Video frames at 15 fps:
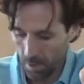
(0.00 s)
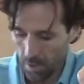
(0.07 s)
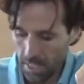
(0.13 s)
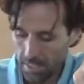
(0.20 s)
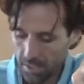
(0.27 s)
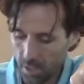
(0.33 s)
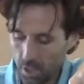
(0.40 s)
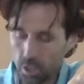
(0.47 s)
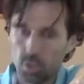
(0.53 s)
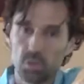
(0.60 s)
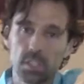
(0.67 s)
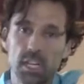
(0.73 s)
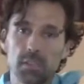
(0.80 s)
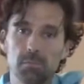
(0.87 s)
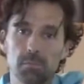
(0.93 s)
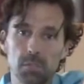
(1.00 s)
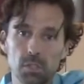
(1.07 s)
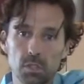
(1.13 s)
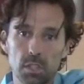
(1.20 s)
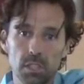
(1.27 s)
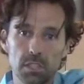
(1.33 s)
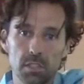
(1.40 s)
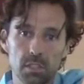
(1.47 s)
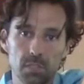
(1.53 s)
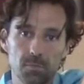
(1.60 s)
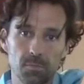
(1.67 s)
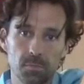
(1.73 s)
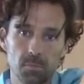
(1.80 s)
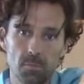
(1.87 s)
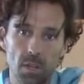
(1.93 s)
That's going to create mucus,
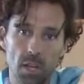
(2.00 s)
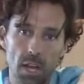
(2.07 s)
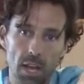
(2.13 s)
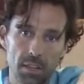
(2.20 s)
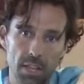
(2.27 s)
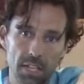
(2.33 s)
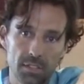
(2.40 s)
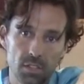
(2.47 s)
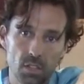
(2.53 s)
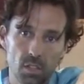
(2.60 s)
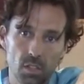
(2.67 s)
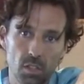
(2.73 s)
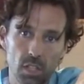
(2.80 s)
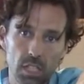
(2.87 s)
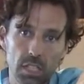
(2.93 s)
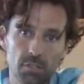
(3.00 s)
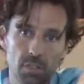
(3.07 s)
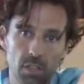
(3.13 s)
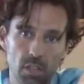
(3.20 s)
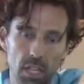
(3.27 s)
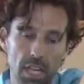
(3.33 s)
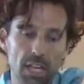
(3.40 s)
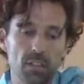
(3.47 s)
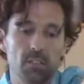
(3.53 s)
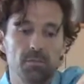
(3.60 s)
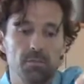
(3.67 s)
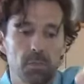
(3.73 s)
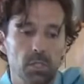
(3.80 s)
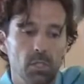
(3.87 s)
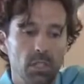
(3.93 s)
and that's going to leave a layer
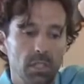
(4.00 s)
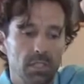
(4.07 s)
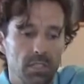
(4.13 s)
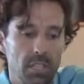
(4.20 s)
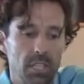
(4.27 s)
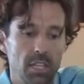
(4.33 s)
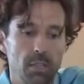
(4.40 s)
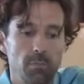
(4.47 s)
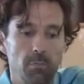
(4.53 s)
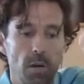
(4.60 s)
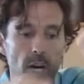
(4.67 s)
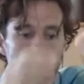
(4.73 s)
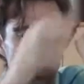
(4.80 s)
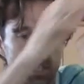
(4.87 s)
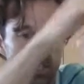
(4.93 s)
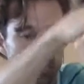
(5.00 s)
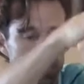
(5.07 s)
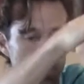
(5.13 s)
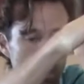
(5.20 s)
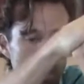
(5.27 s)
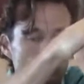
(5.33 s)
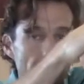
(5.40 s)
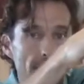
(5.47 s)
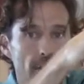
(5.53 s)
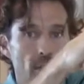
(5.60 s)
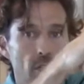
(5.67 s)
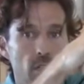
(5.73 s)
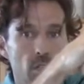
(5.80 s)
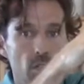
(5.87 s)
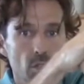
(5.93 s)
of mucus in the body,
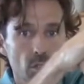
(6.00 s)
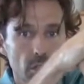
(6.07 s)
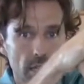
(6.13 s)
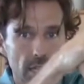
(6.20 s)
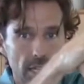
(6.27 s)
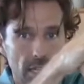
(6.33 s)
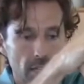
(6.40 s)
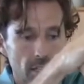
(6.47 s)
including